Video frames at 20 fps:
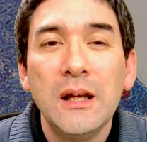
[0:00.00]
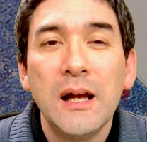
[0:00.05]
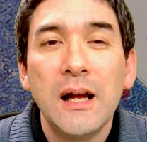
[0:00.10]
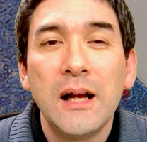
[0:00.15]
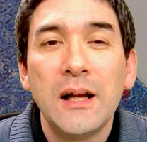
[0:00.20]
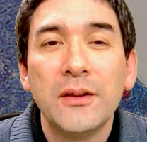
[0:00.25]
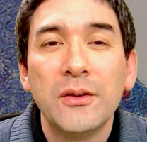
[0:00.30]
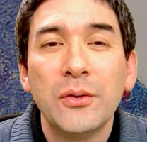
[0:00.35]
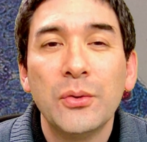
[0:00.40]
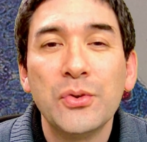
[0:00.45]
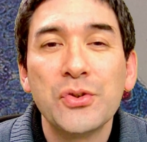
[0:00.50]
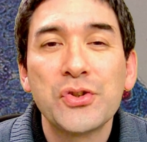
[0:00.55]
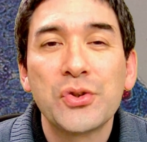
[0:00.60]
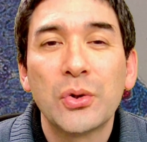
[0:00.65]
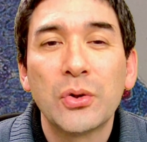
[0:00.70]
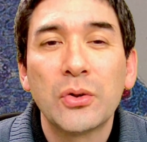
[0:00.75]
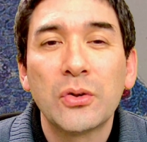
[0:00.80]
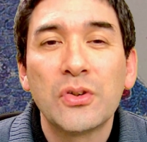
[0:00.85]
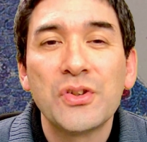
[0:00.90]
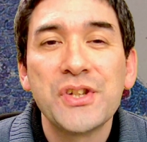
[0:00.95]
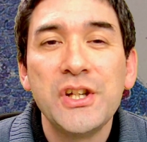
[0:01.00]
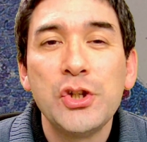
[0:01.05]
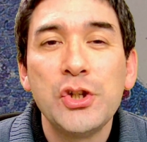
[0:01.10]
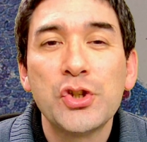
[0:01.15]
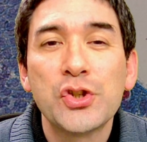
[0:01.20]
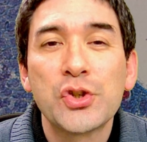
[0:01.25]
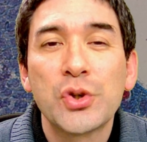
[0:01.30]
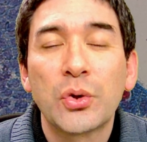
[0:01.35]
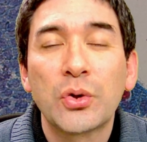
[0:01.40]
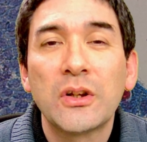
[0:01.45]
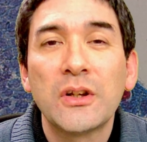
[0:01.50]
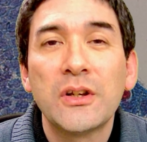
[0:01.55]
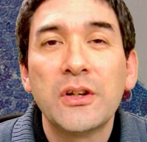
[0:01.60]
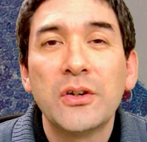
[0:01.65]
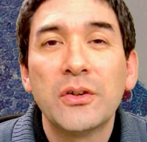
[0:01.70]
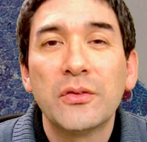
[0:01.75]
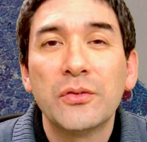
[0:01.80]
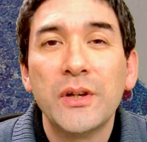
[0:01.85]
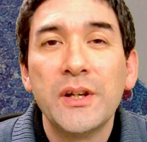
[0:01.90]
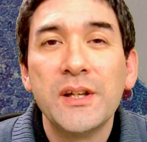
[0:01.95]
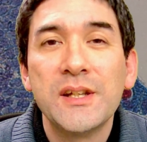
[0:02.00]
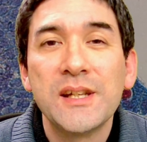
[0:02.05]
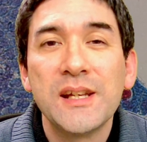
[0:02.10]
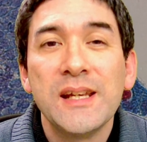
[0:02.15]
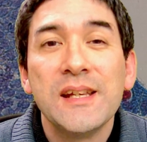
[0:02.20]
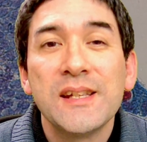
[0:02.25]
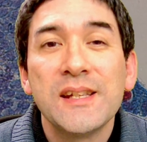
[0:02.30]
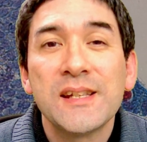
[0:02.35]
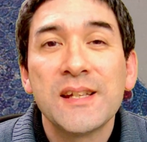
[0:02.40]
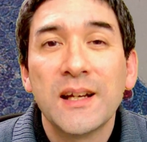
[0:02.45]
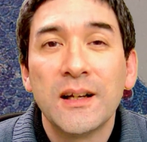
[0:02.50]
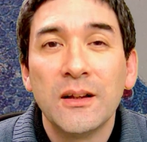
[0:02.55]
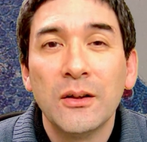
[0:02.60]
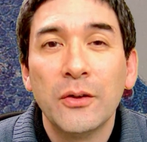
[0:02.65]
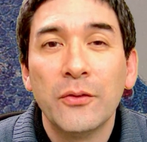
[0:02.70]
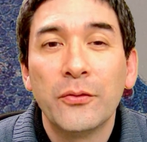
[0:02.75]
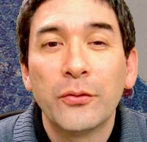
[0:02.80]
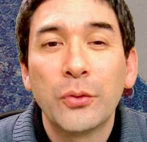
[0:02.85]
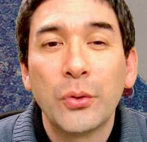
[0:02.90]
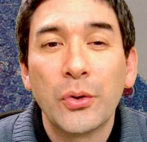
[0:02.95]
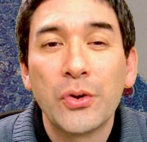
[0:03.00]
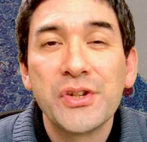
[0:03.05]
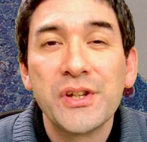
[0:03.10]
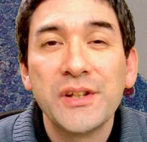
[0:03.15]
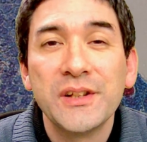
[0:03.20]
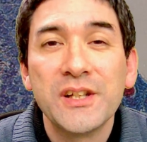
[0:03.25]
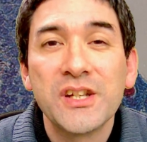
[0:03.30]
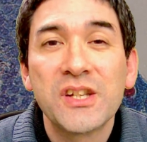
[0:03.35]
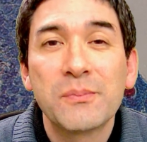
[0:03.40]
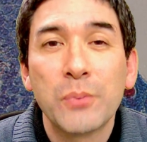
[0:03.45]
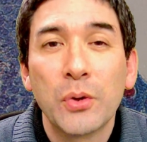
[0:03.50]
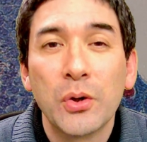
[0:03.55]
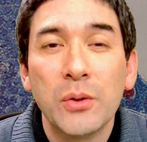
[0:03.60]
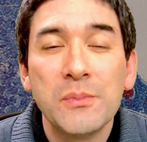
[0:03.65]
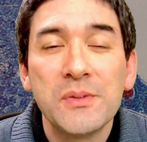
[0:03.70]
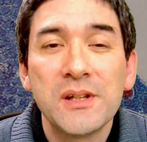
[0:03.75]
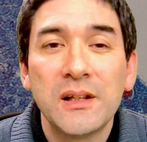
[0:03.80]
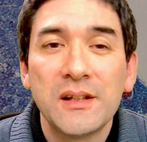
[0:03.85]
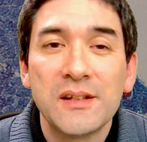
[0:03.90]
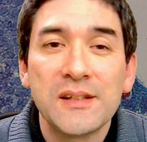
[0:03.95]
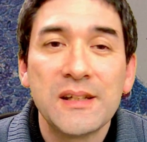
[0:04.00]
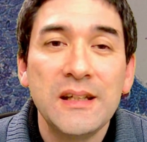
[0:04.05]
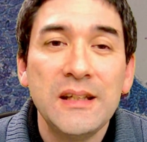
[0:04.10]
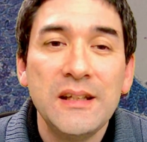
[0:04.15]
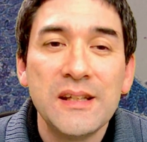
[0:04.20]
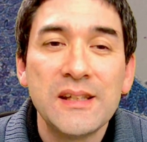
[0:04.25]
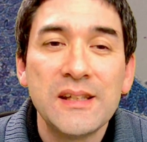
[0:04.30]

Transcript: and those circles each circle here is a cell of course and the sperm cells in the